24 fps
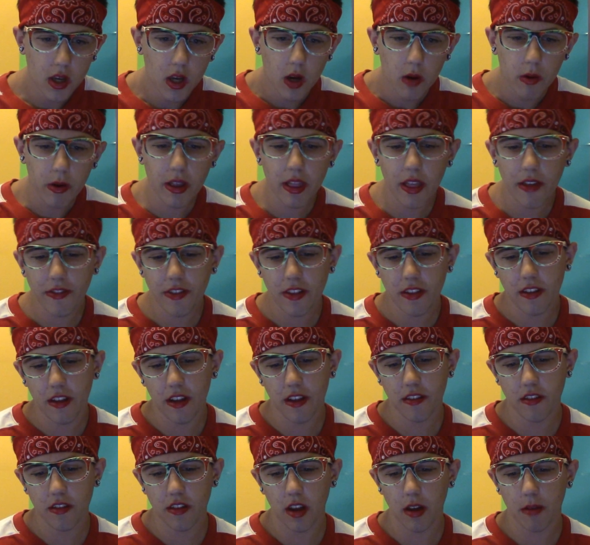we left the
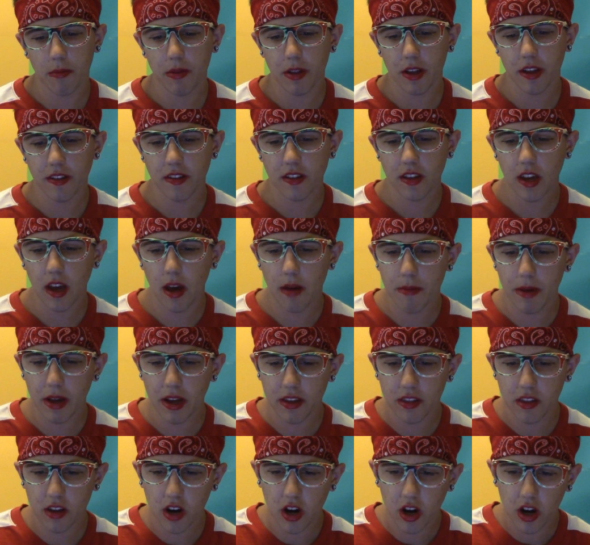legendary place and got back
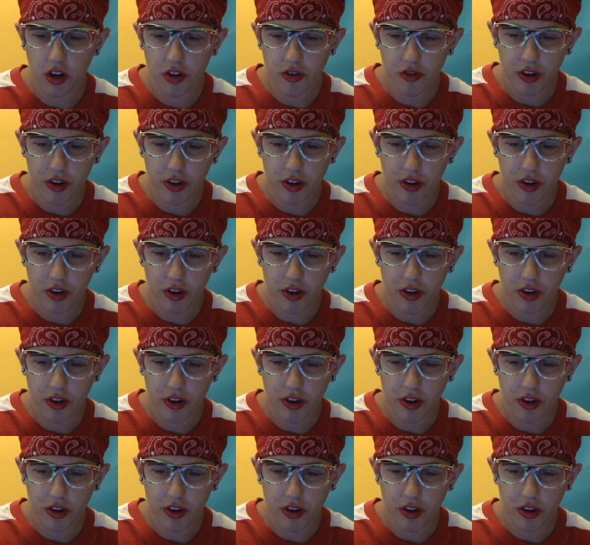in the car.